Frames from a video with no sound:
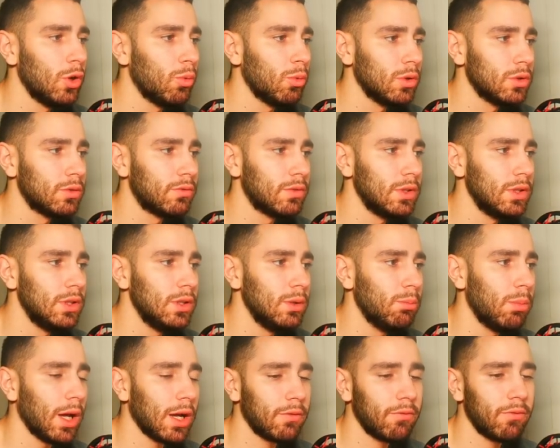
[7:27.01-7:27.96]
with the
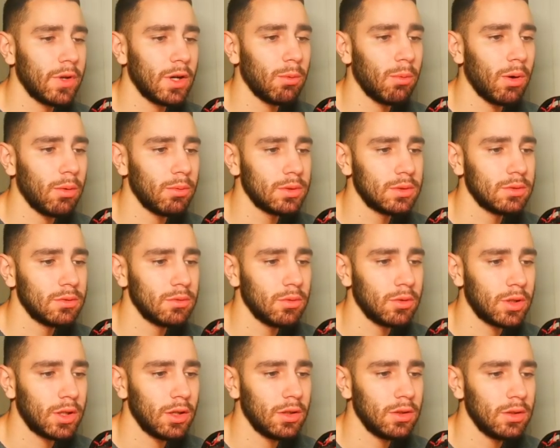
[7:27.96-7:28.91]
Black Feather Wand.
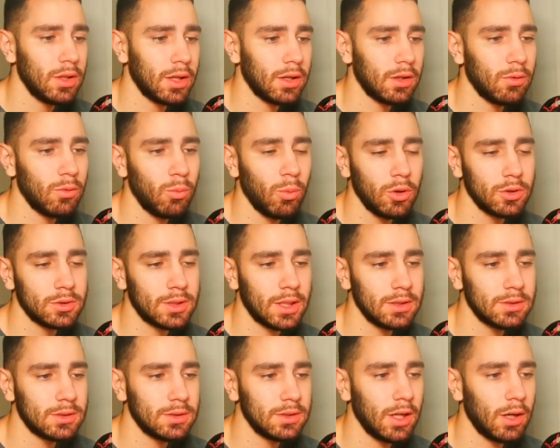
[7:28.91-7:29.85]
Okay, like worst
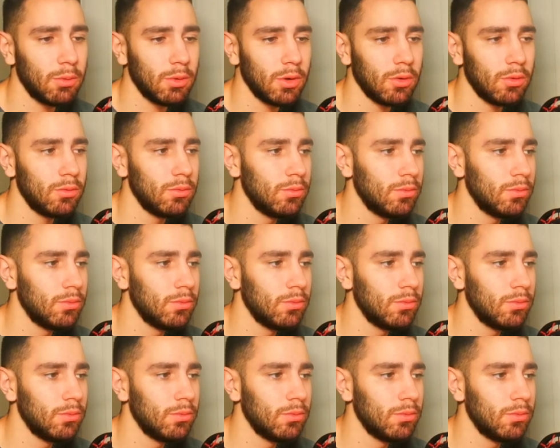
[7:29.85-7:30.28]
case scenario.